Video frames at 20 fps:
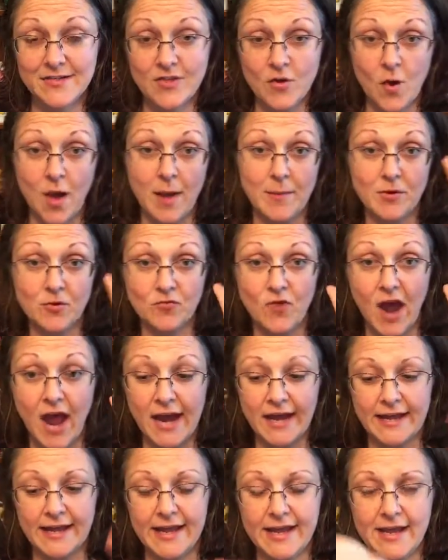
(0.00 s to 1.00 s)
so I'm a
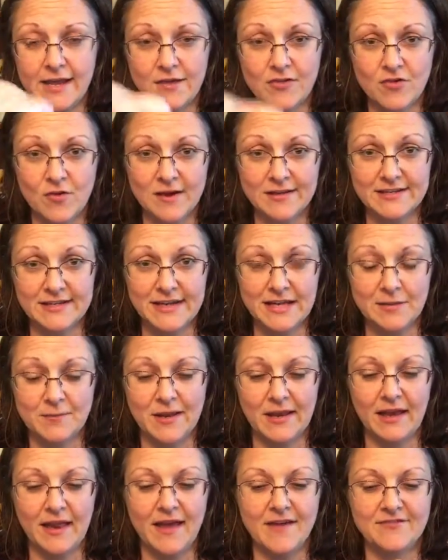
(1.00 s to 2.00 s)
righty, so I did it
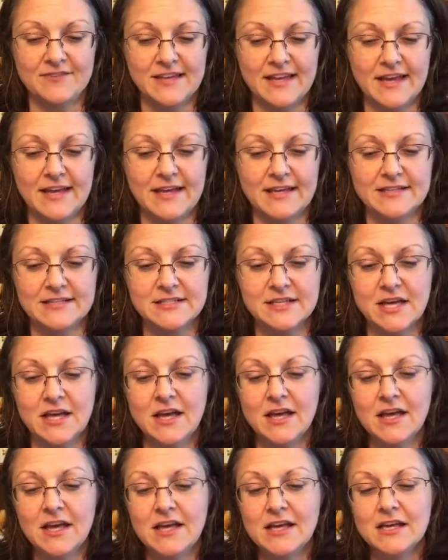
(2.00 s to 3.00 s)
in my left hand,
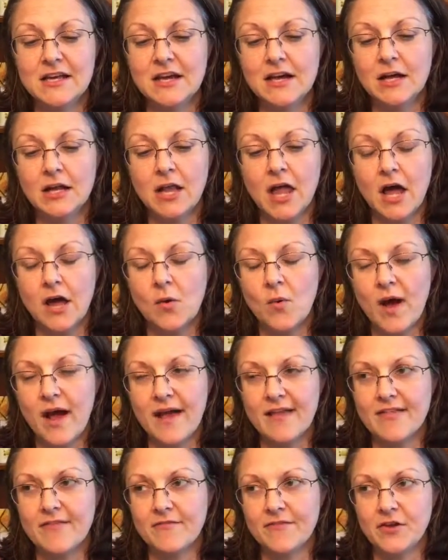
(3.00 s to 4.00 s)

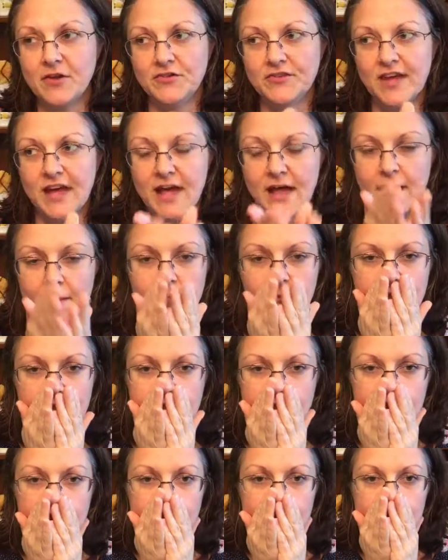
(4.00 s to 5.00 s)
clockwise a few times,